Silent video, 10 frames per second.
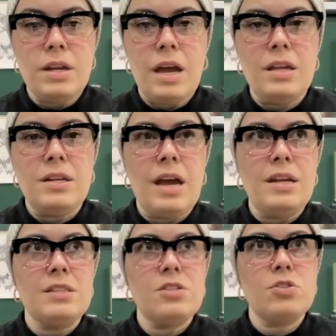And
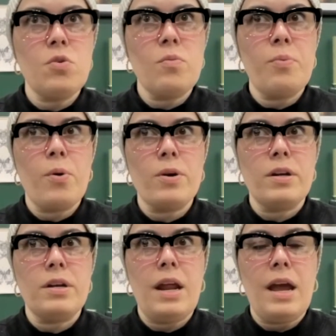it's so
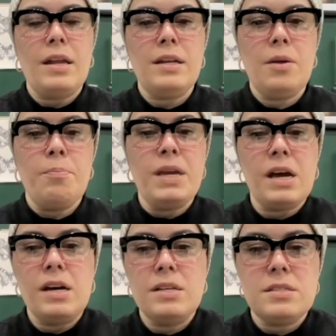important, and
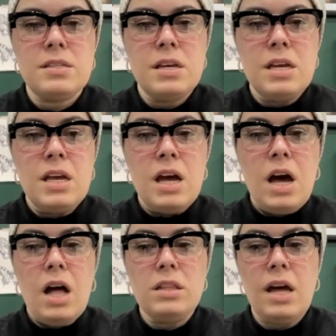because
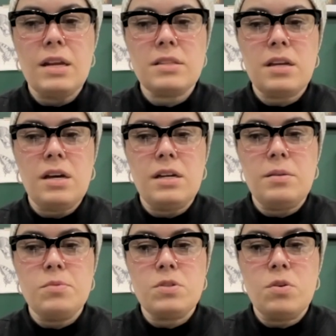a lot of
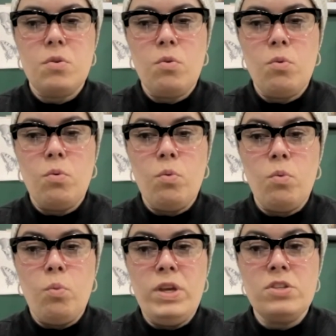times
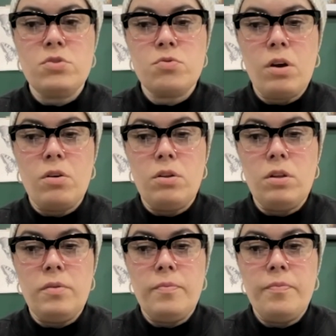we struggle
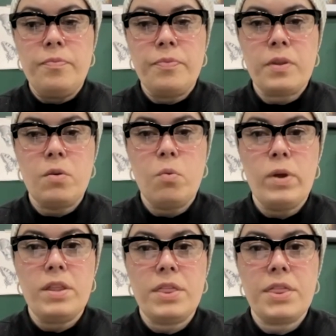
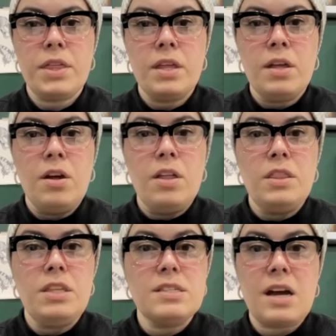with
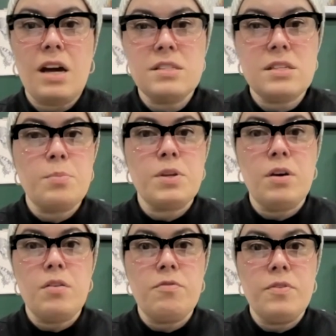these concept
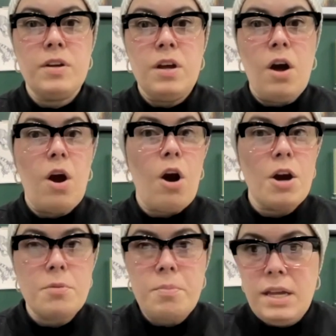of
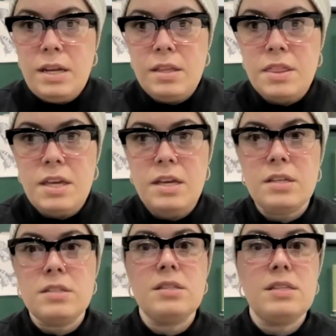automating
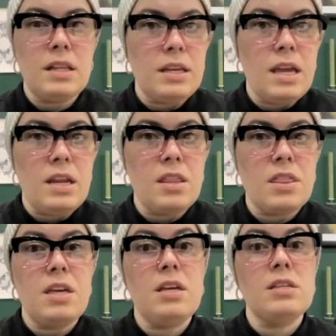things, delegating
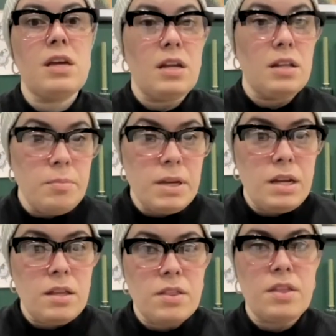things, and
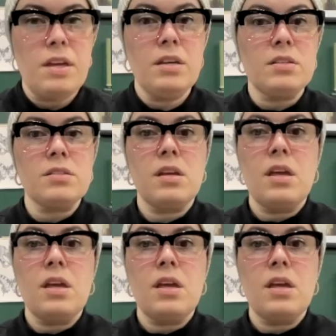eliminating things.